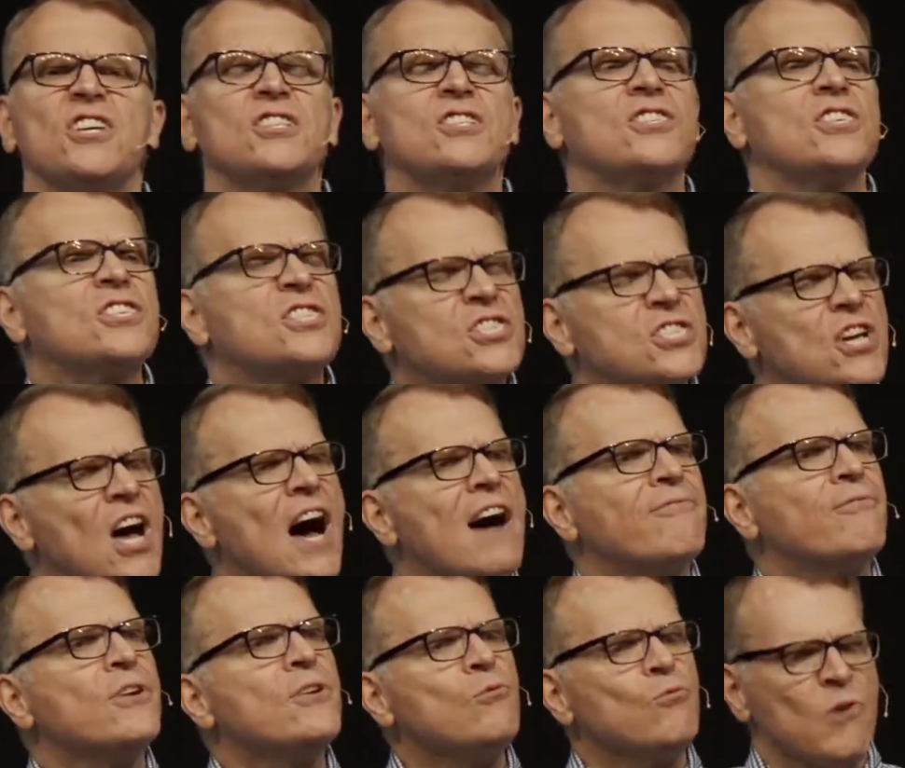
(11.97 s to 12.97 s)
is the
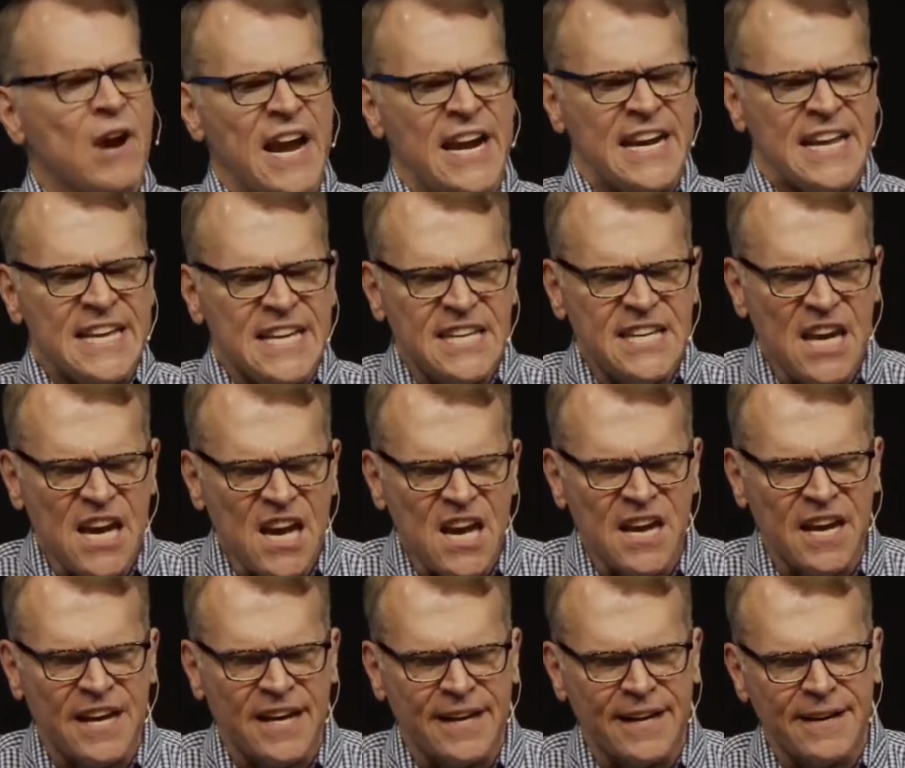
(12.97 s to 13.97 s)
sovereign reigning
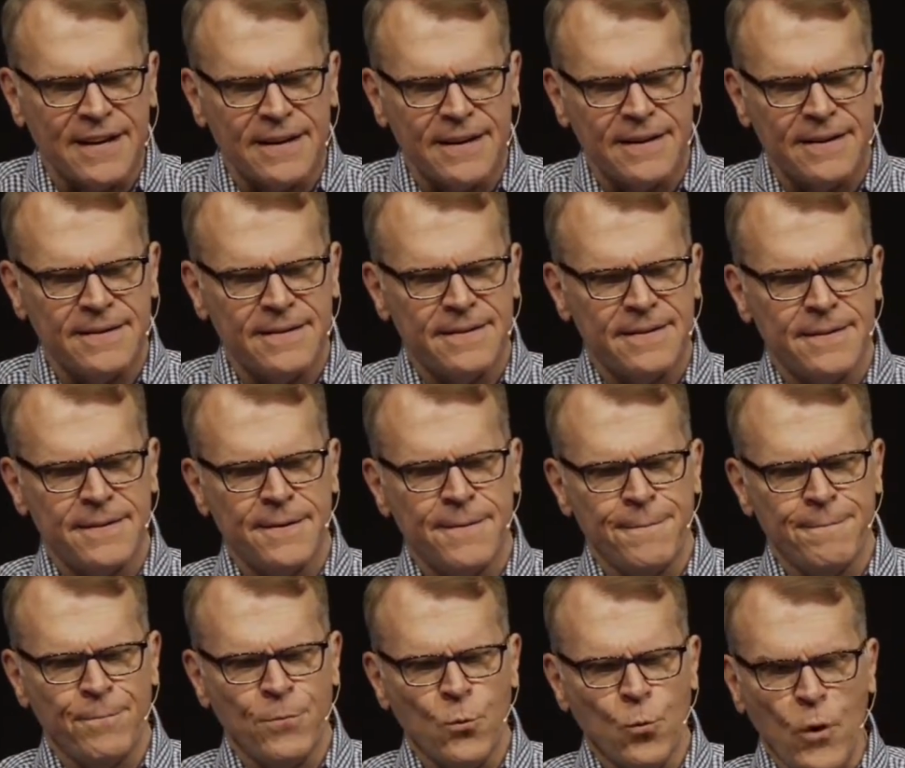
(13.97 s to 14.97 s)
king
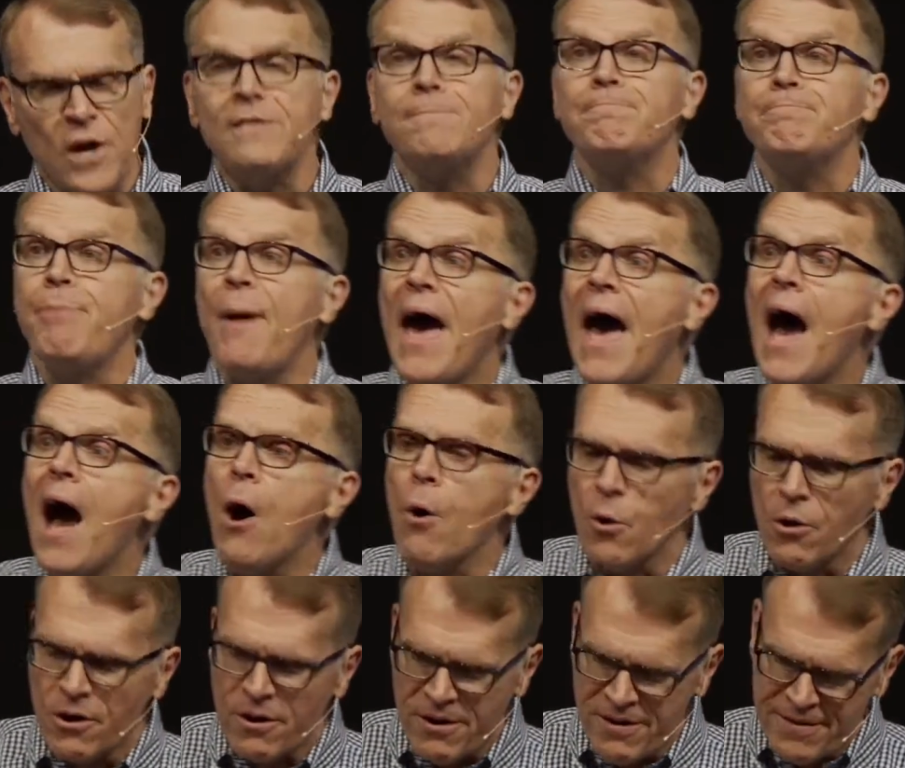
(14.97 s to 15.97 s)
with
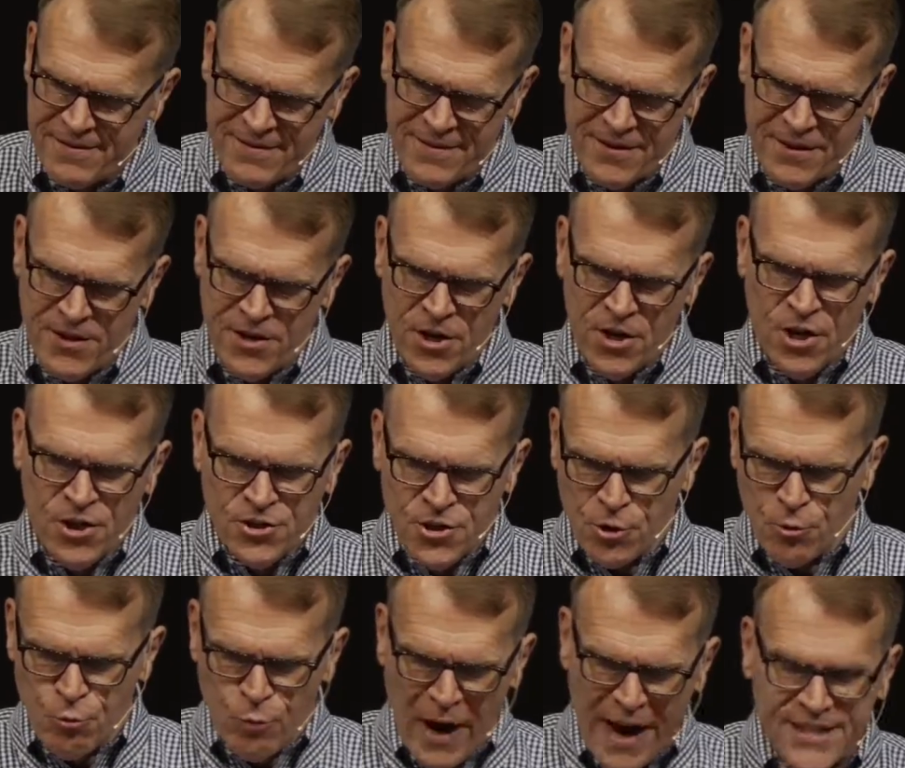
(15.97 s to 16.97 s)
power
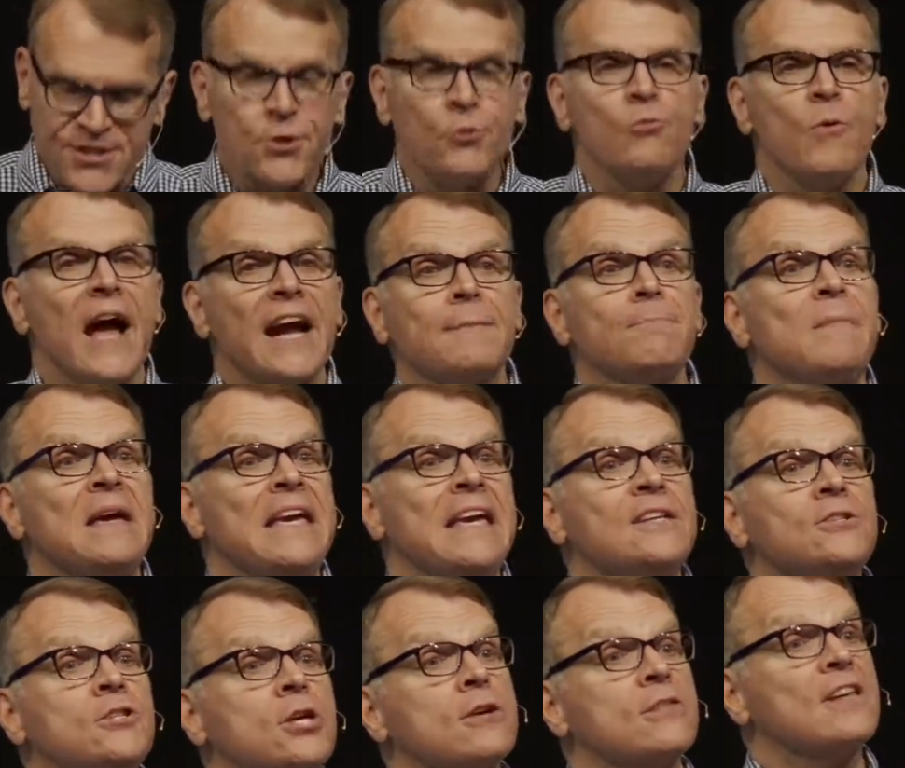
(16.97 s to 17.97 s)
to resurrect me
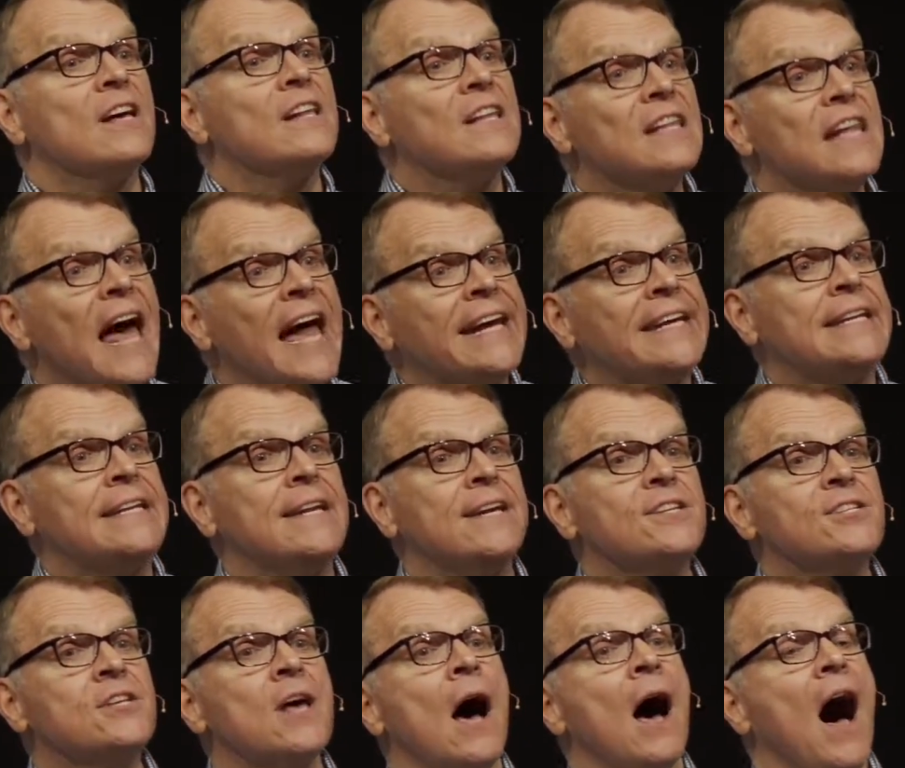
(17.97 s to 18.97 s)
into the
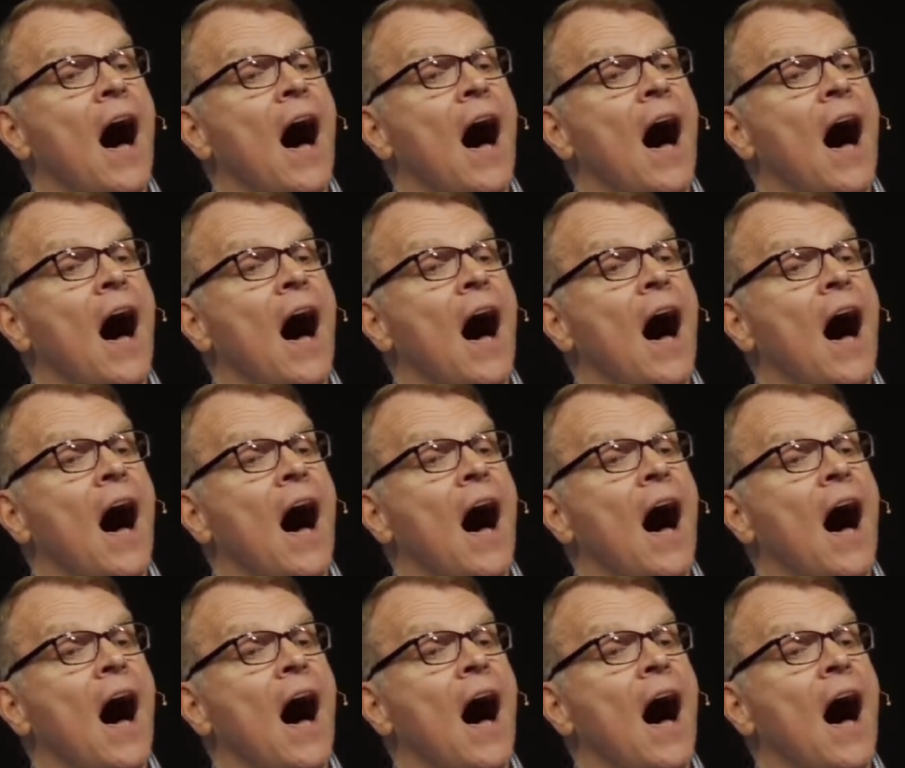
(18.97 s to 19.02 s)
likeness